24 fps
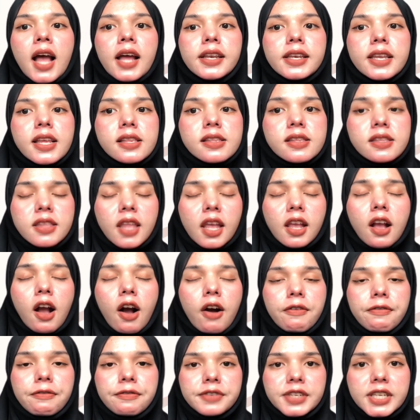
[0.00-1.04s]
the state
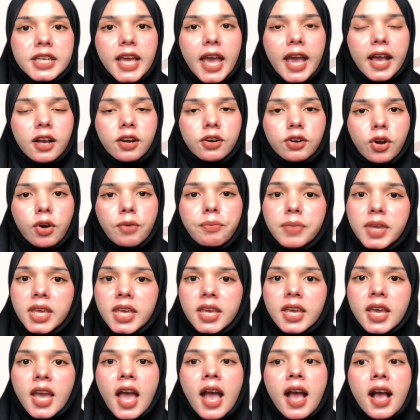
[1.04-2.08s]
of the
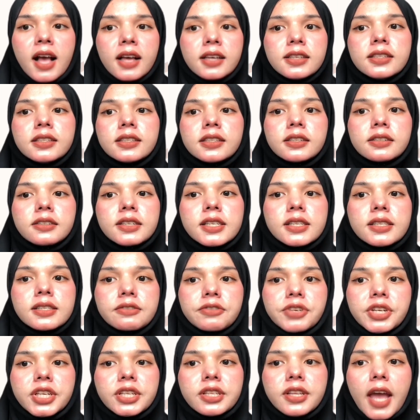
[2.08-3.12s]
economy, interest
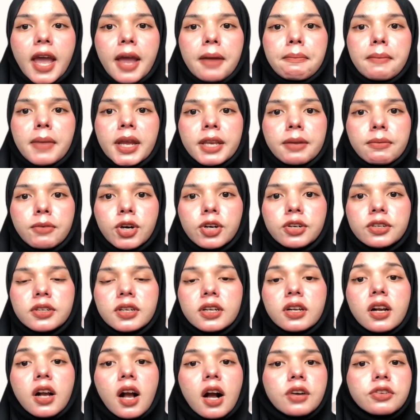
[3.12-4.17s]
rate, and many more.
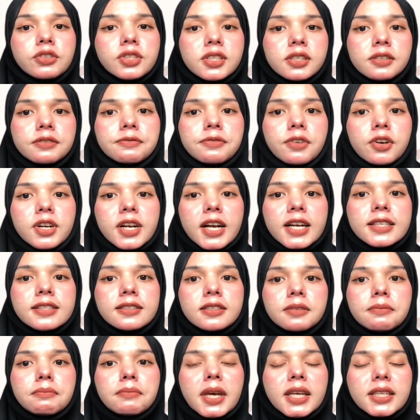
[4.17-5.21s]
Causal
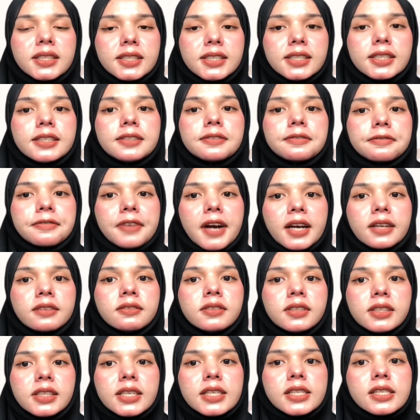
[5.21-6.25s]
forecasting method find
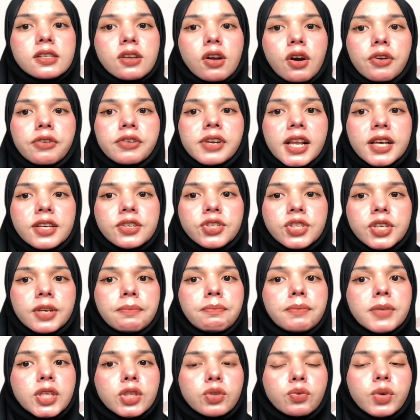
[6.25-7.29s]
this correlation
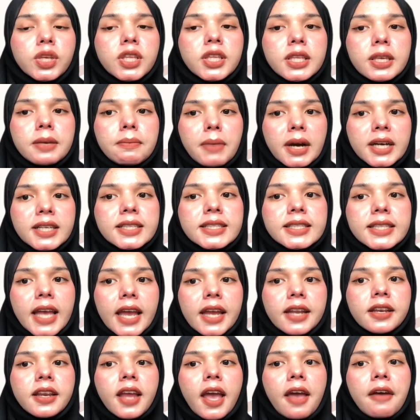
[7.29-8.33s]
between demands
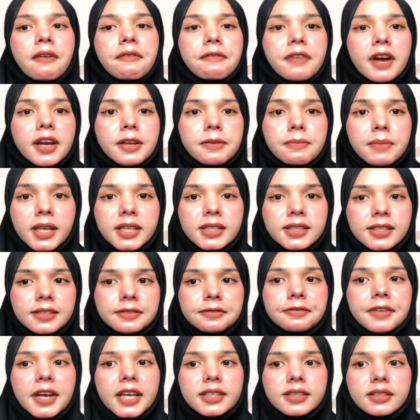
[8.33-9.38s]
and environmental
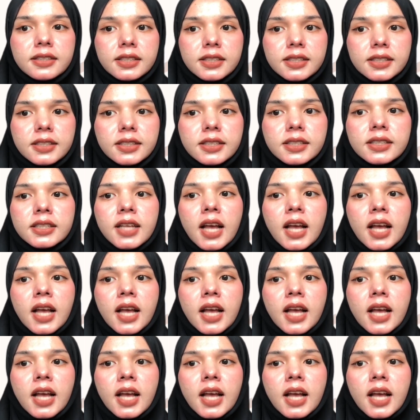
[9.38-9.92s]
factors